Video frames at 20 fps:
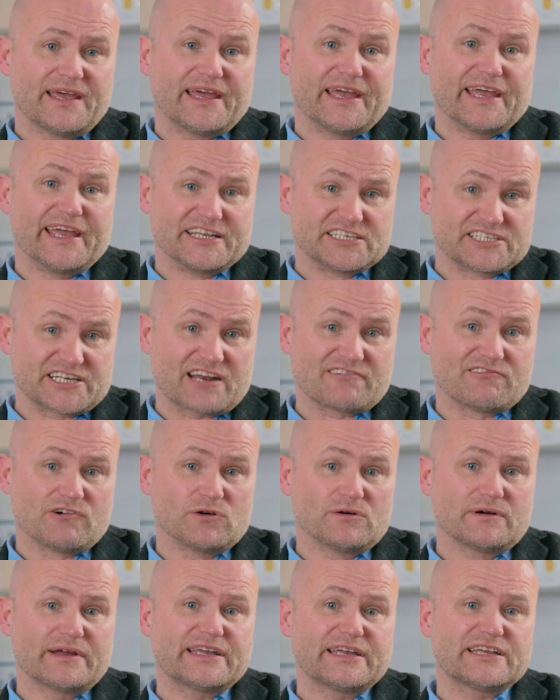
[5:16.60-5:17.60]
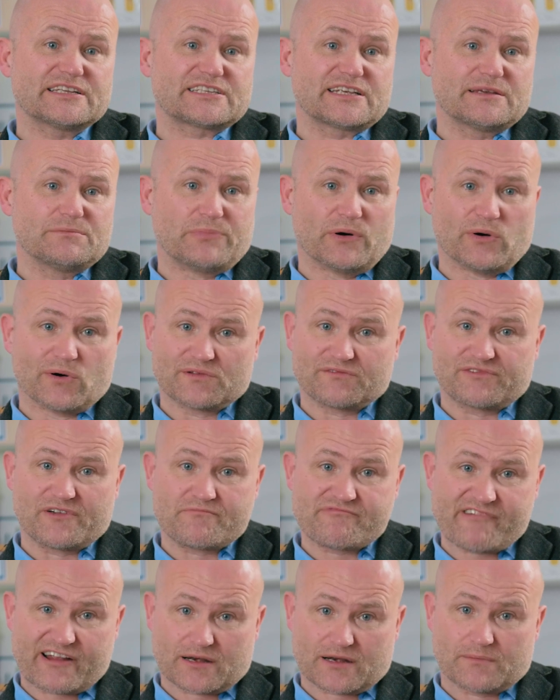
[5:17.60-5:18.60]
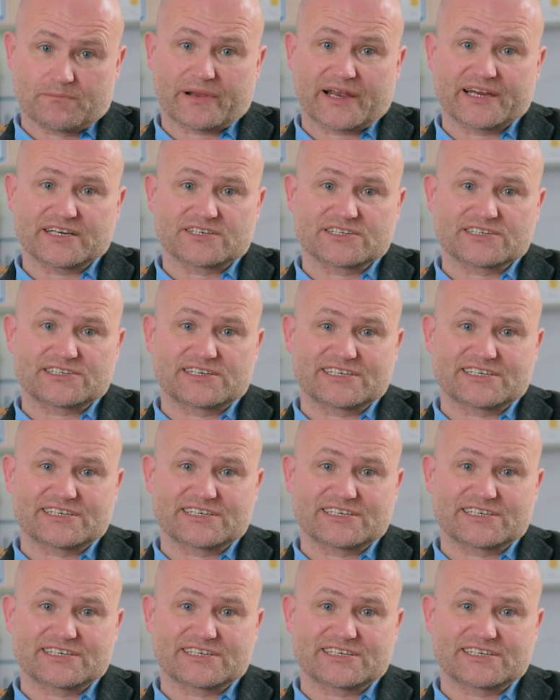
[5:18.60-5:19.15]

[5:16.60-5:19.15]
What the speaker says: In general, it's important for pregnant patients